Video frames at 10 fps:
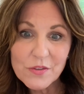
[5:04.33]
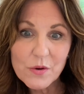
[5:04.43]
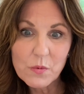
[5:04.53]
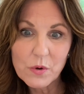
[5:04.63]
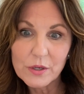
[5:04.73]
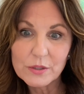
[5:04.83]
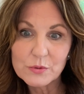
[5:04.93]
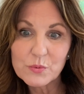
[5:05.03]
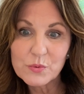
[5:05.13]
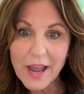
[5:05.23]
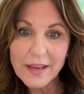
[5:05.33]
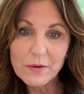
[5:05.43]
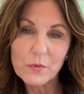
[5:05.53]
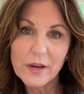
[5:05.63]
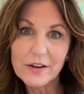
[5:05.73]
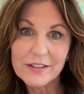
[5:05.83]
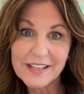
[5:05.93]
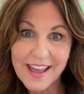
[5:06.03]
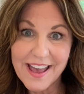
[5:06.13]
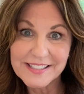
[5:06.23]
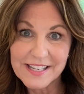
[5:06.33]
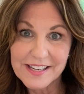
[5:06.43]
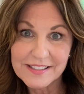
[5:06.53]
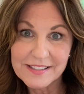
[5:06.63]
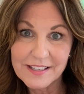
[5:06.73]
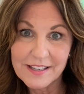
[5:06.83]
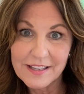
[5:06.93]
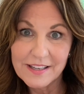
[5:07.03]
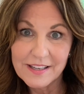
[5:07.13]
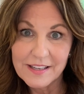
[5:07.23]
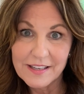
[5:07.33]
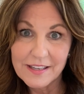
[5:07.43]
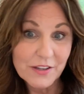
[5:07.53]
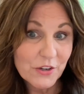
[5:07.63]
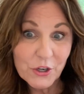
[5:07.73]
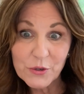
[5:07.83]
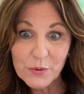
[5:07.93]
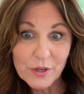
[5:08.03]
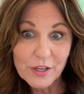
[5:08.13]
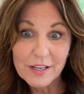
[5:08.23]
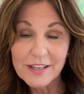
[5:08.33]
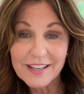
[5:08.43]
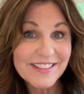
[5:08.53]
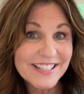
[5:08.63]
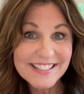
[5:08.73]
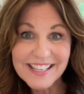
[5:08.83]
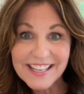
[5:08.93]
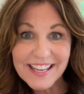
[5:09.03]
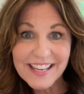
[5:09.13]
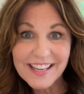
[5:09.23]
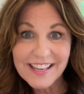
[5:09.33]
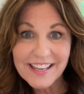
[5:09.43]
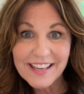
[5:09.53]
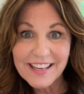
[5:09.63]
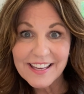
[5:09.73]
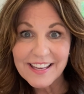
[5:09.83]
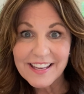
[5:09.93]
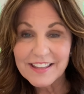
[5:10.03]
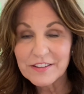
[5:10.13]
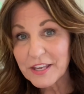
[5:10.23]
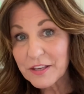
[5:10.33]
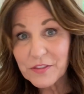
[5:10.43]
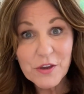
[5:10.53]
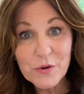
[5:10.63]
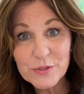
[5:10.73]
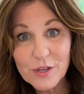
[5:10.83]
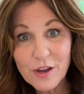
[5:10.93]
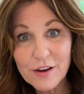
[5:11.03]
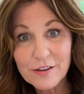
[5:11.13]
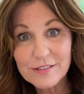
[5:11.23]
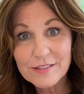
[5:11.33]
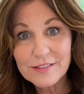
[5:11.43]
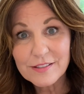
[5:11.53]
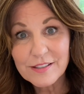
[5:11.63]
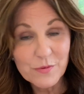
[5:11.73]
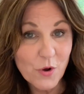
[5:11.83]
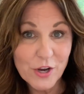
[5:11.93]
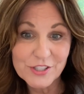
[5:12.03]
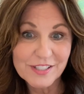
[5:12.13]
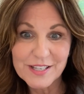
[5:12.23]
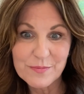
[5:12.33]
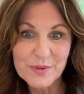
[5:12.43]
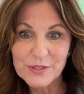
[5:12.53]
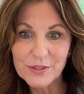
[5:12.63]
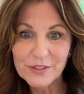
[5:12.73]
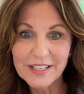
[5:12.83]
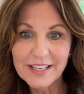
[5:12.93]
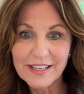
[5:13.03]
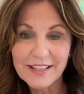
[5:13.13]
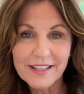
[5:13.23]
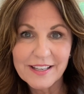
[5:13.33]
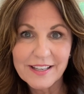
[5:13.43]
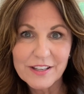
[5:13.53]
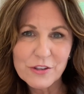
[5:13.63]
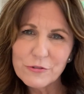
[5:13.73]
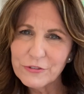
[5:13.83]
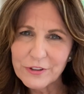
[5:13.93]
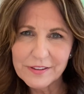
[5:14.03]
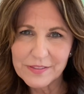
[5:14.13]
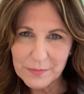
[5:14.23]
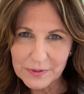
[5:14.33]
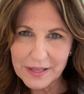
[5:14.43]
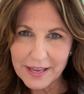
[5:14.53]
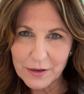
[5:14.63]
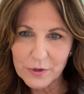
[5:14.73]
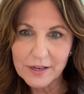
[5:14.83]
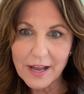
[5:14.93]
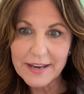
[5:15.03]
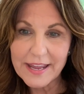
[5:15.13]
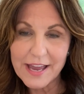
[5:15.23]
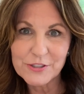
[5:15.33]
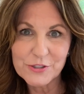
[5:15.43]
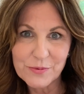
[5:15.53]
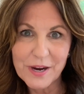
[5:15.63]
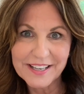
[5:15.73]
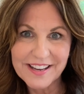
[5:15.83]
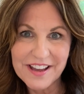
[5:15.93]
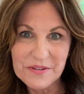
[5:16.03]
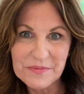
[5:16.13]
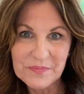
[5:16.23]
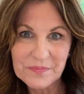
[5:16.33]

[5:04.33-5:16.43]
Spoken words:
the world right where he has us. In Kirkwood, in the city, in the Lake of the Ozarks, in Washington, Missouri. You fill in the blank where God has you right now.